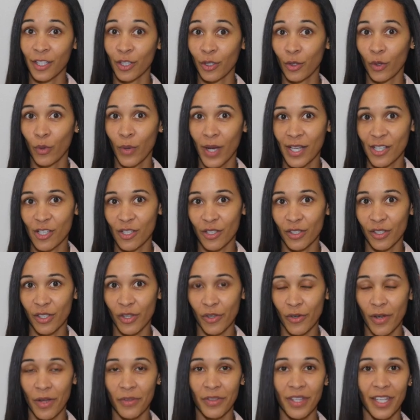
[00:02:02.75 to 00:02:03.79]
you questions
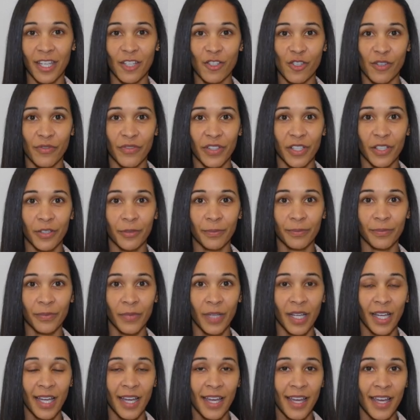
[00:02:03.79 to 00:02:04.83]
throughout the interview.
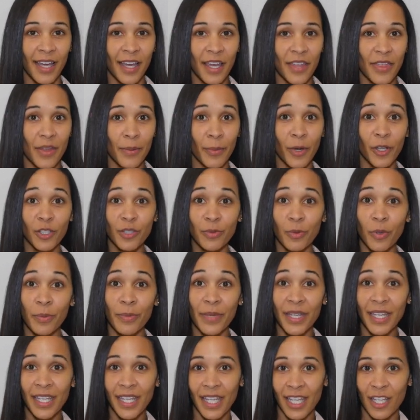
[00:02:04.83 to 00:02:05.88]
The multiple
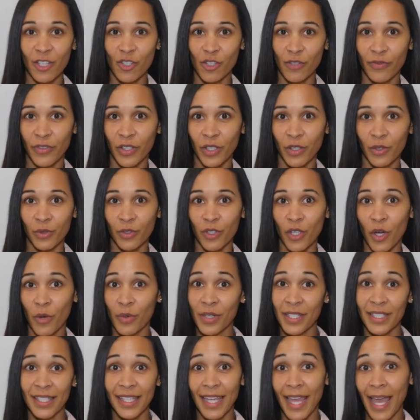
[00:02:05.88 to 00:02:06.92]
mini interview, known
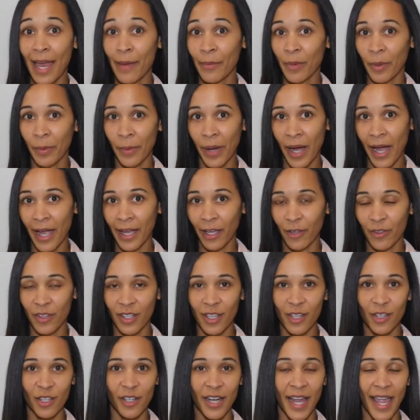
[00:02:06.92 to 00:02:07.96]
as the MMI on
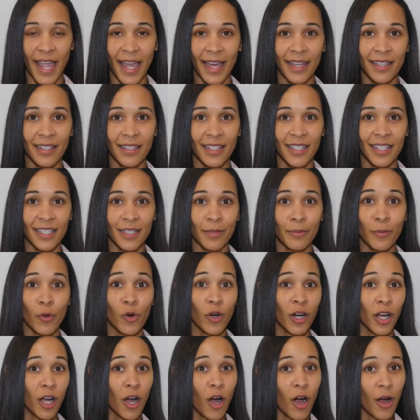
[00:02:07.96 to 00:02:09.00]
the other hand, is a
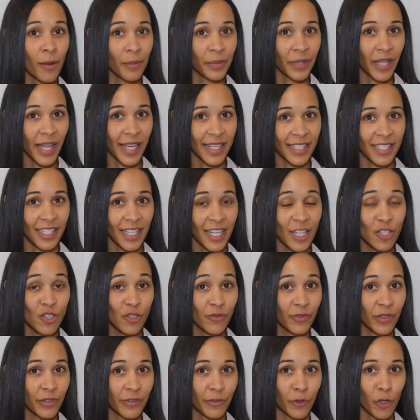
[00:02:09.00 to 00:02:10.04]
more complex
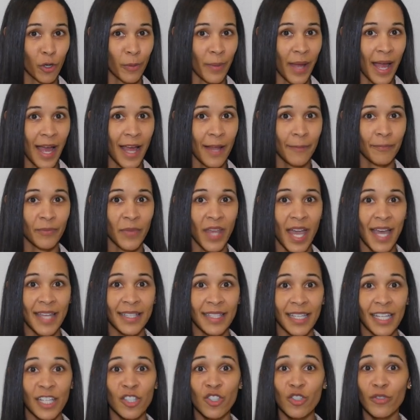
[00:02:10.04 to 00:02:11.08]
interview format
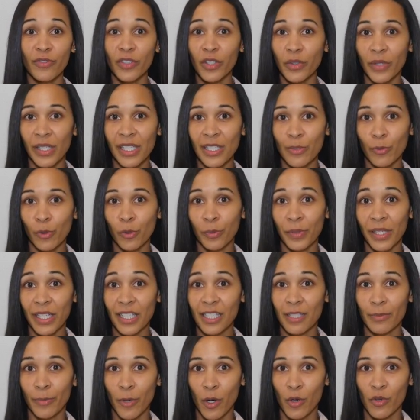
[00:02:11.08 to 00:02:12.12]
as interviewees will be
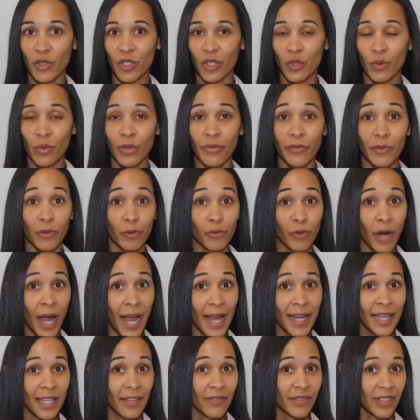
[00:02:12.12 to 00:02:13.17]
exposed to a
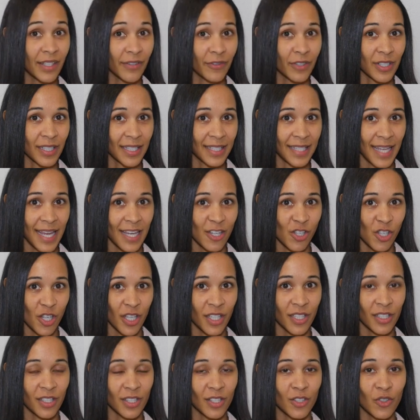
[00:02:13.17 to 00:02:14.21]
variety of different
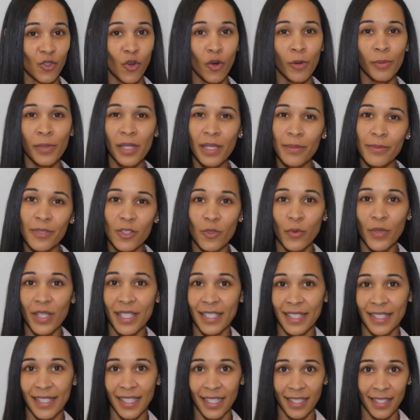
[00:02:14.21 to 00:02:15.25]
stations, normally
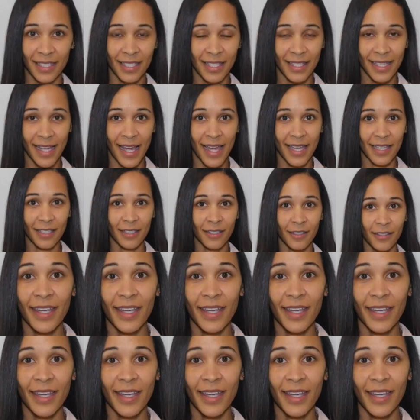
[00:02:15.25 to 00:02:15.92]
between 6 to 10.